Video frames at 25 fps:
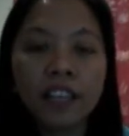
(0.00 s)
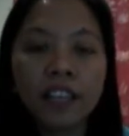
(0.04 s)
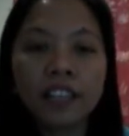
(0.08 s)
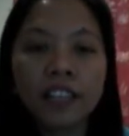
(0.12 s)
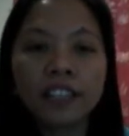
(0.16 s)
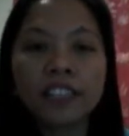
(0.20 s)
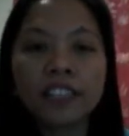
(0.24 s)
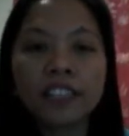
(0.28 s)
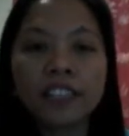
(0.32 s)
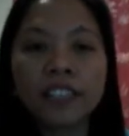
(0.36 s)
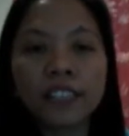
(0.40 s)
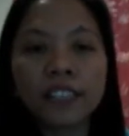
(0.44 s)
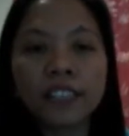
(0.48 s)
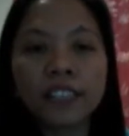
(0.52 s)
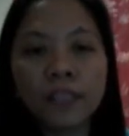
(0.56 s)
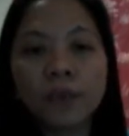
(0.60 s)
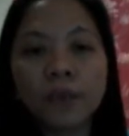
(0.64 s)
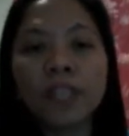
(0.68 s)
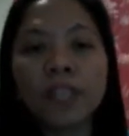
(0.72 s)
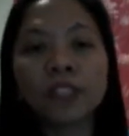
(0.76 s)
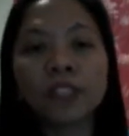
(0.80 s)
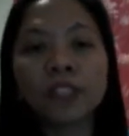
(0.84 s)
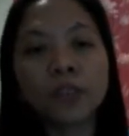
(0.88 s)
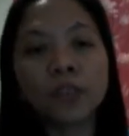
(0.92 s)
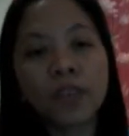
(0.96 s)

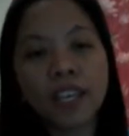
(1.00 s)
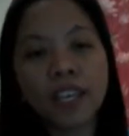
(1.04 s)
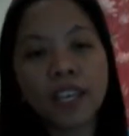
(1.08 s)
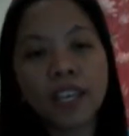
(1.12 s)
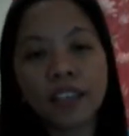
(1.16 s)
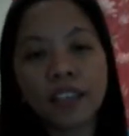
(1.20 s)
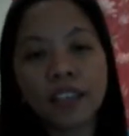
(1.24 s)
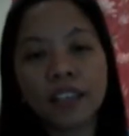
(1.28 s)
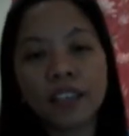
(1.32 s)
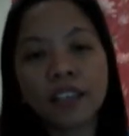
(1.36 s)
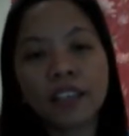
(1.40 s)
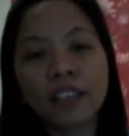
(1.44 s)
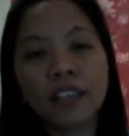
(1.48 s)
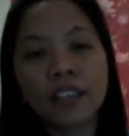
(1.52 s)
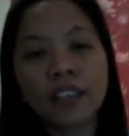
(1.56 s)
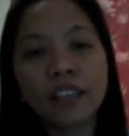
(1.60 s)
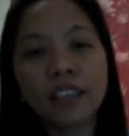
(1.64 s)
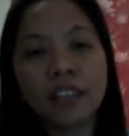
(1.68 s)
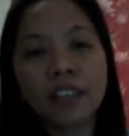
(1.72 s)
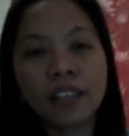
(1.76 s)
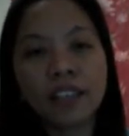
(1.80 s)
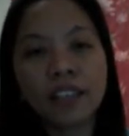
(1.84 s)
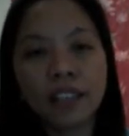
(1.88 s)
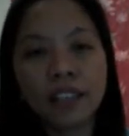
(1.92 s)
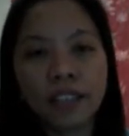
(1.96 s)
61 to 80
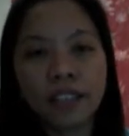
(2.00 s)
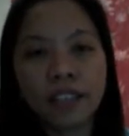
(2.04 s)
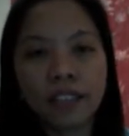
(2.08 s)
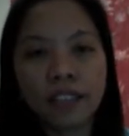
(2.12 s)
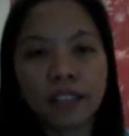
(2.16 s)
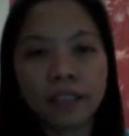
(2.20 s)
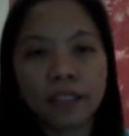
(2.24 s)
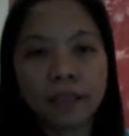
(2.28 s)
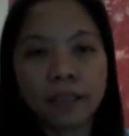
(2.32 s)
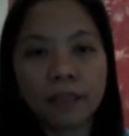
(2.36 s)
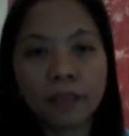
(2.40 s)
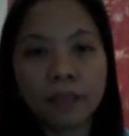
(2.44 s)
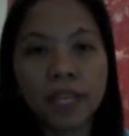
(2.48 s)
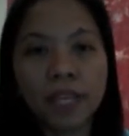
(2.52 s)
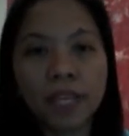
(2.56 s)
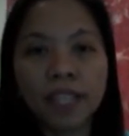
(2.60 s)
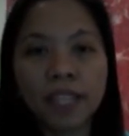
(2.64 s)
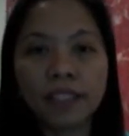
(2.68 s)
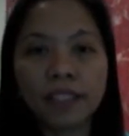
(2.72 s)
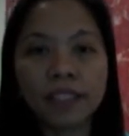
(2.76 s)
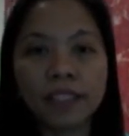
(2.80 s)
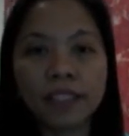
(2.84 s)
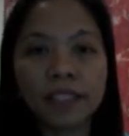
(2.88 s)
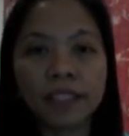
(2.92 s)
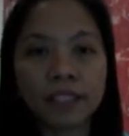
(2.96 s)

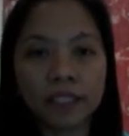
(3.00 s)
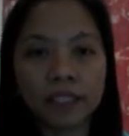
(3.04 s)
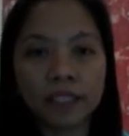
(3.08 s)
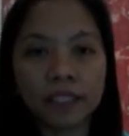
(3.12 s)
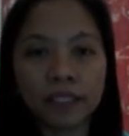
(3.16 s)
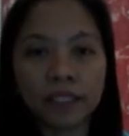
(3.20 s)
means